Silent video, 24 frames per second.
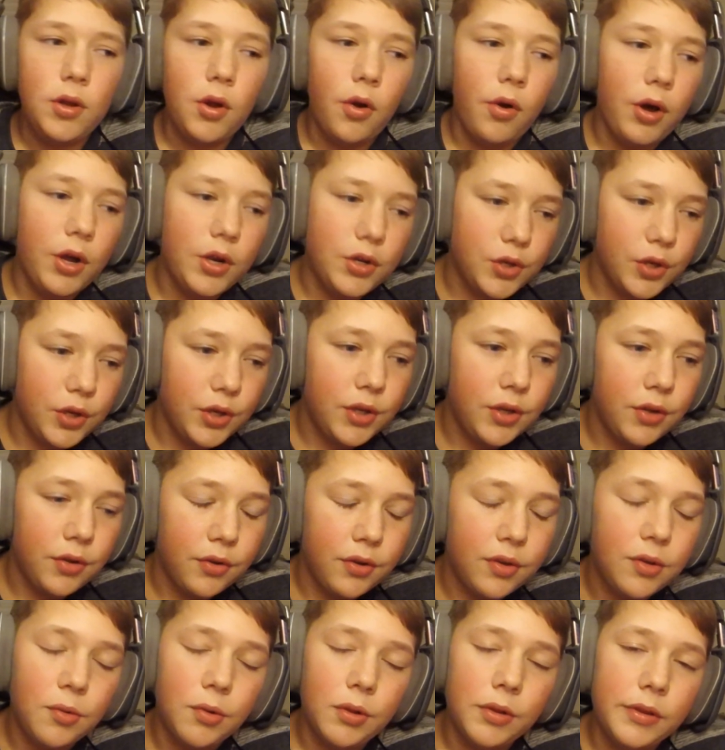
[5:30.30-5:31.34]
go 100
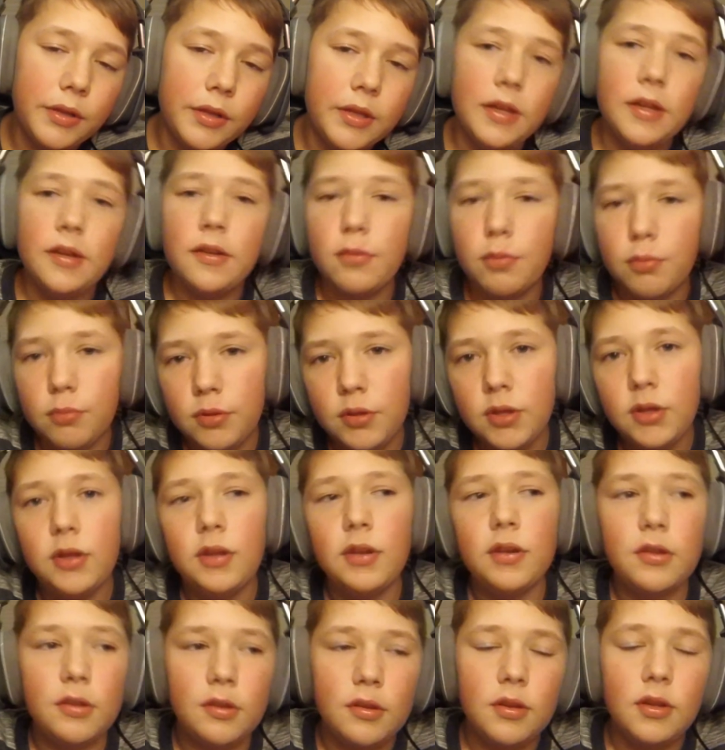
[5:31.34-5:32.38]
kills doing this,
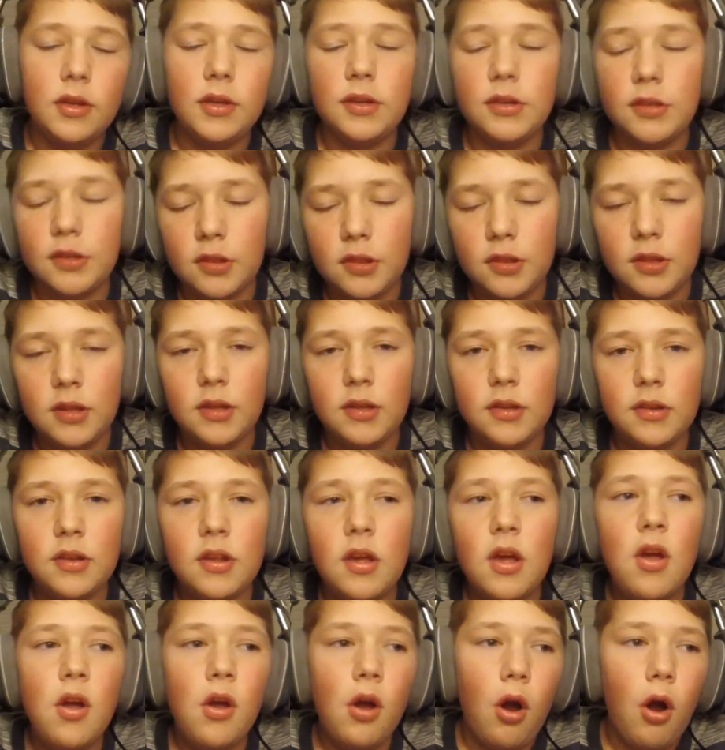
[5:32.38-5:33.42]
this, this, this,
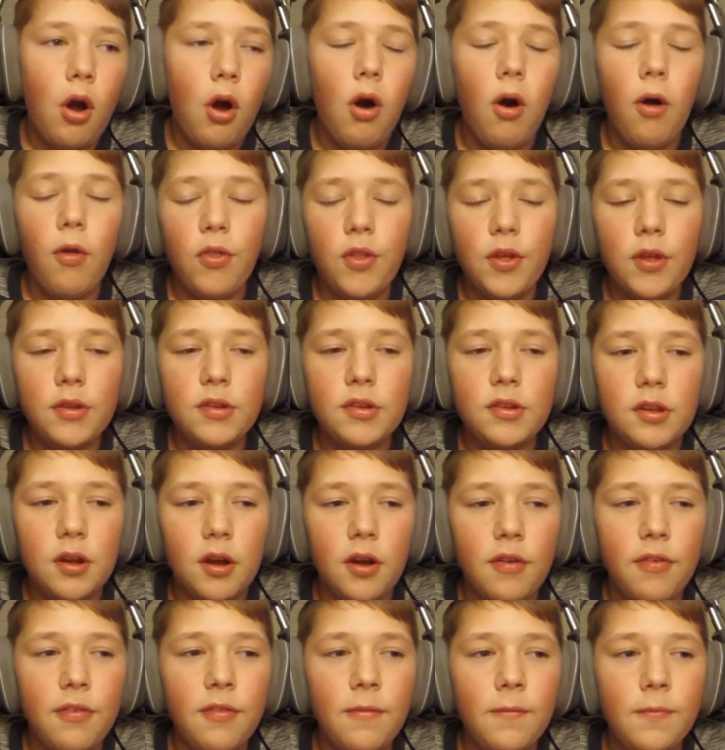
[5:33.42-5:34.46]
all this
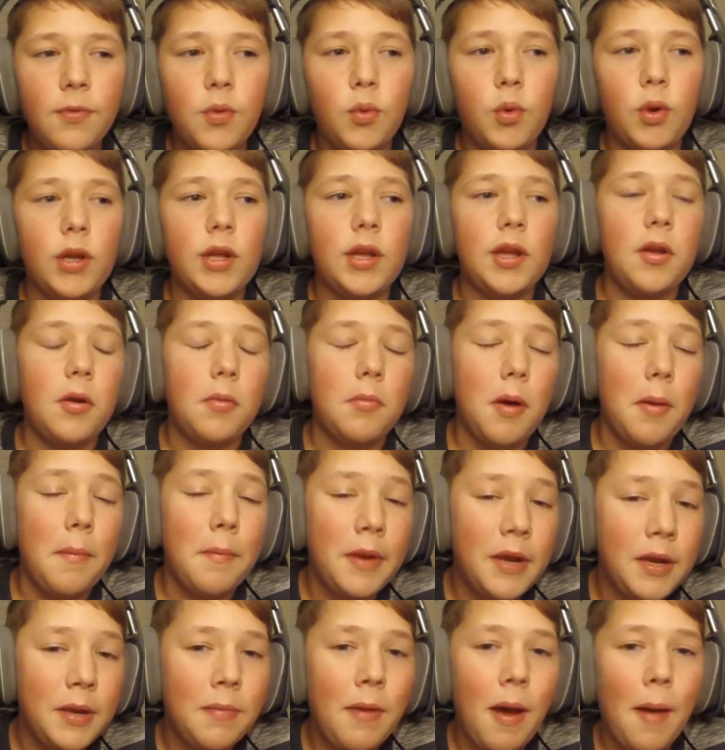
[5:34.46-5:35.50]
stuff, working on my
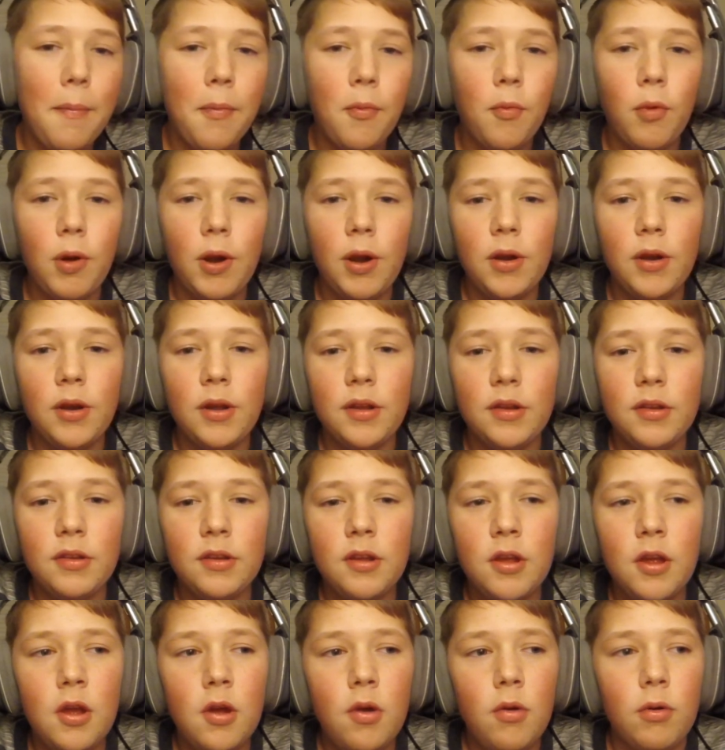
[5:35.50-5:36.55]
mini map
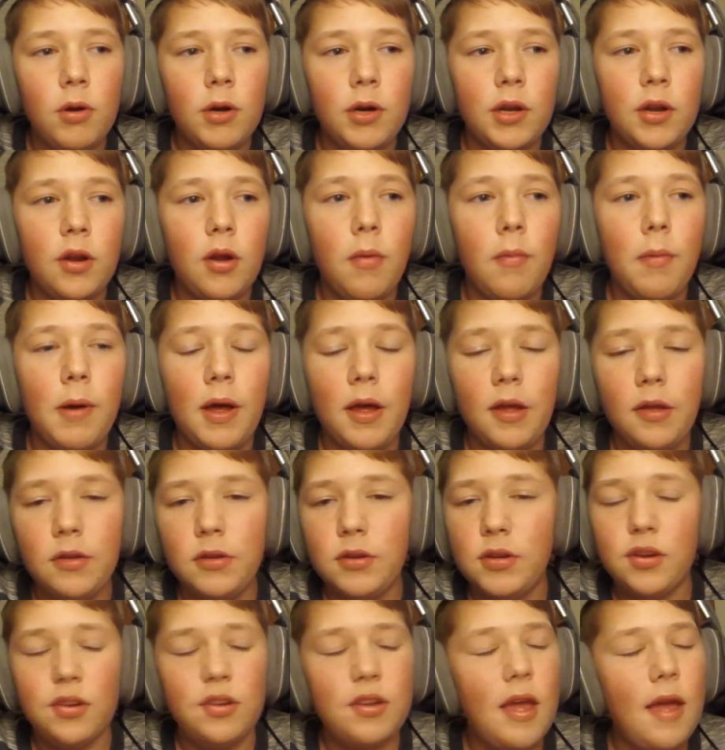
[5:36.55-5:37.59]
awareness, working on my
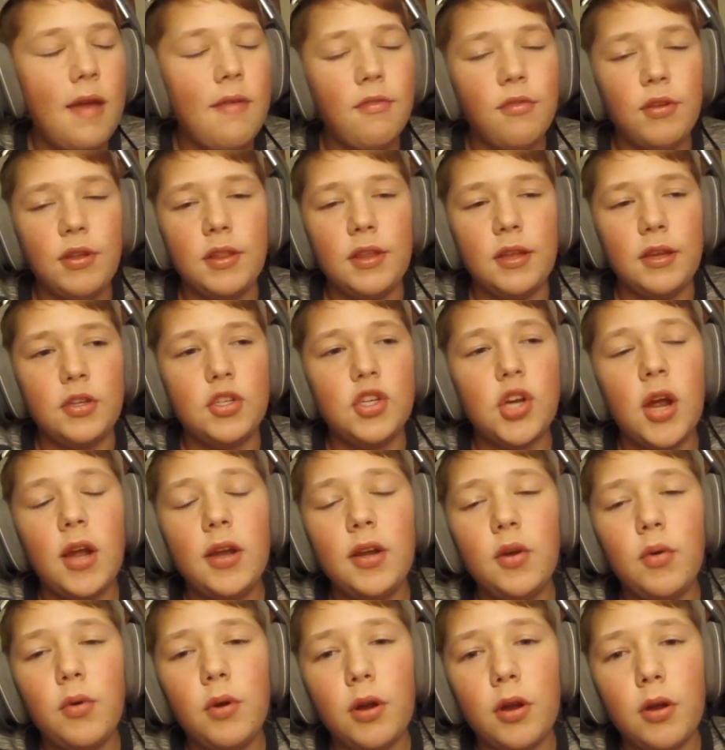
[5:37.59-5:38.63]
just everything,
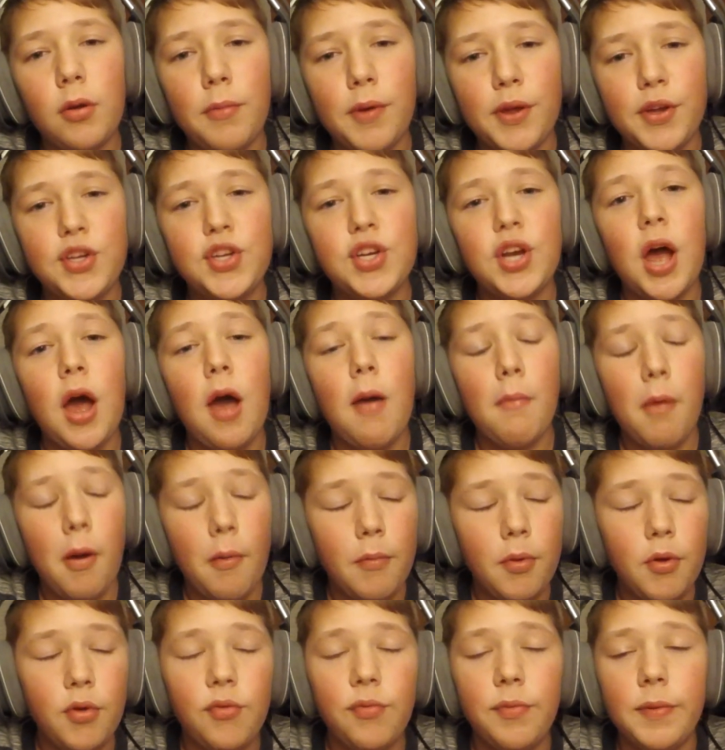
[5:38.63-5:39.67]
trying to work on my shot,
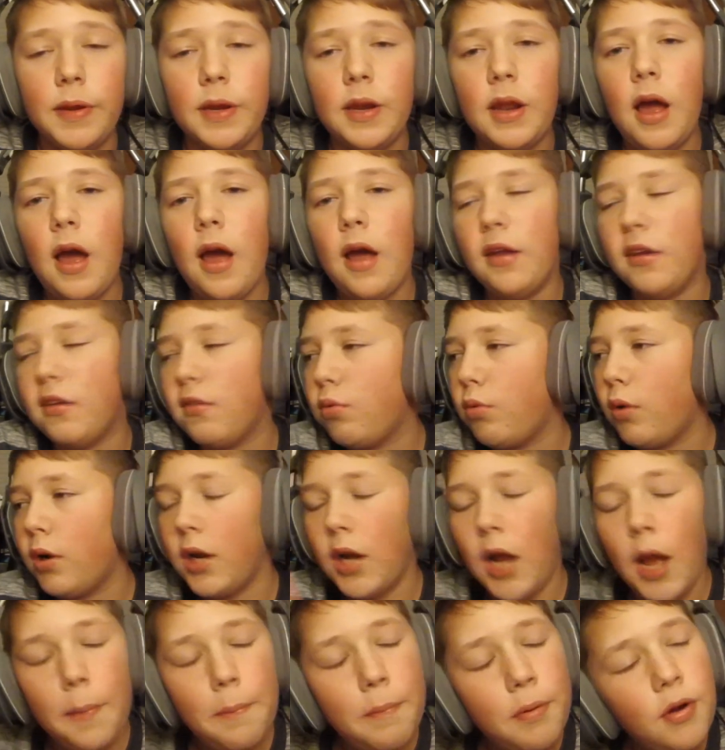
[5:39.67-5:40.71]
my movement. I
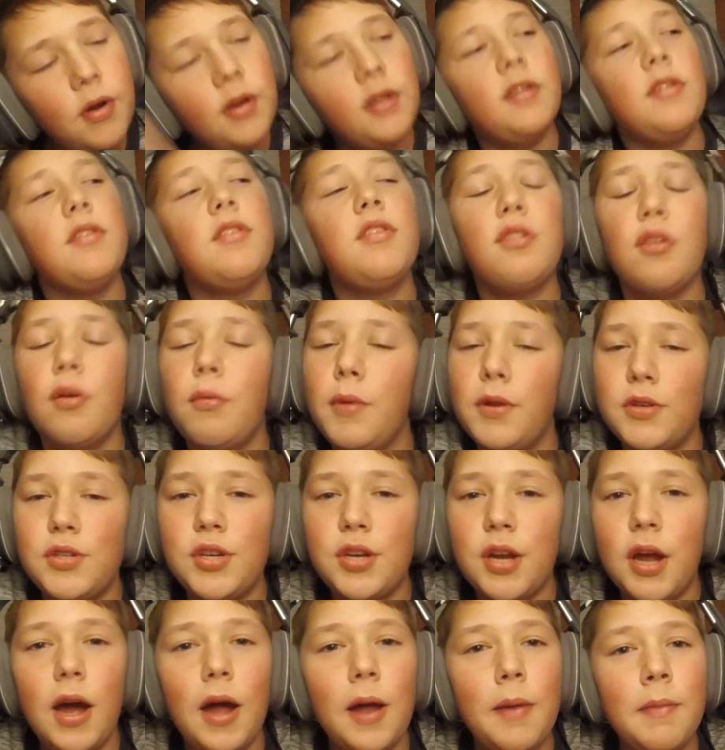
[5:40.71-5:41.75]
swear I put in so
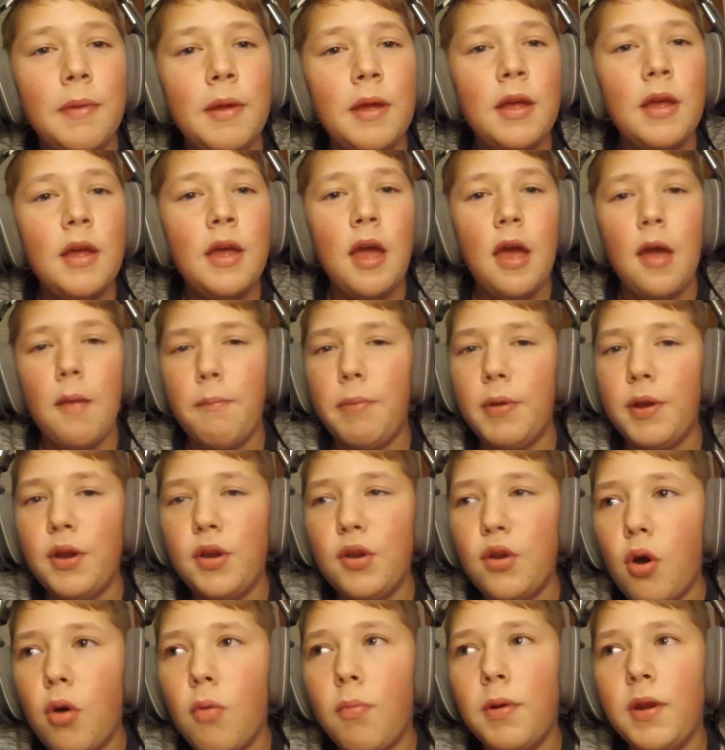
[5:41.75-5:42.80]
much time, but
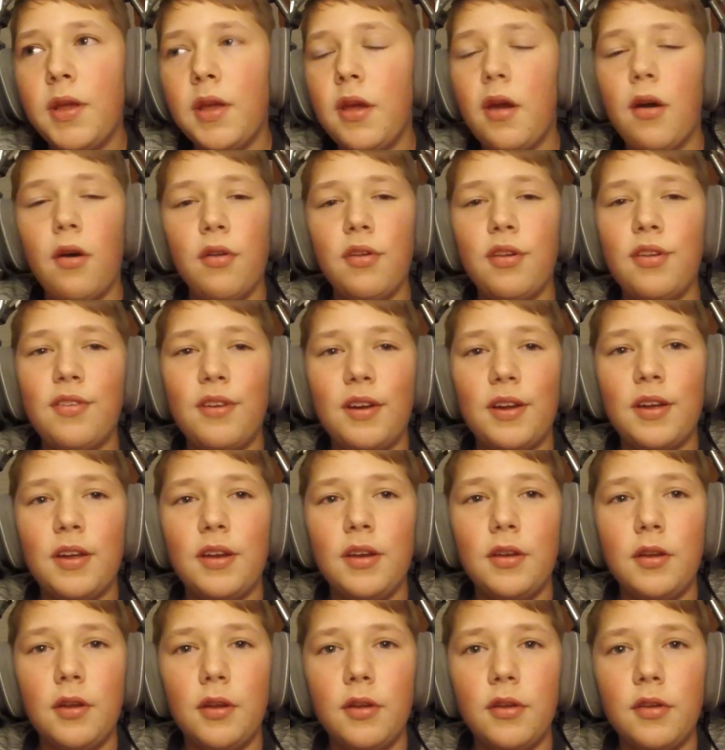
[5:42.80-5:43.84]
nobody else
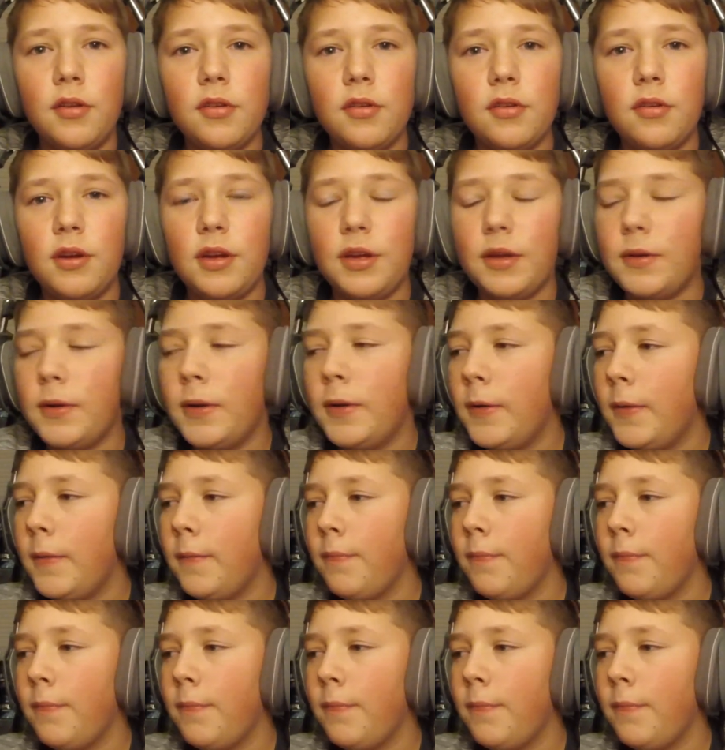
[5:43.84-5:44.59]
fucking does. Like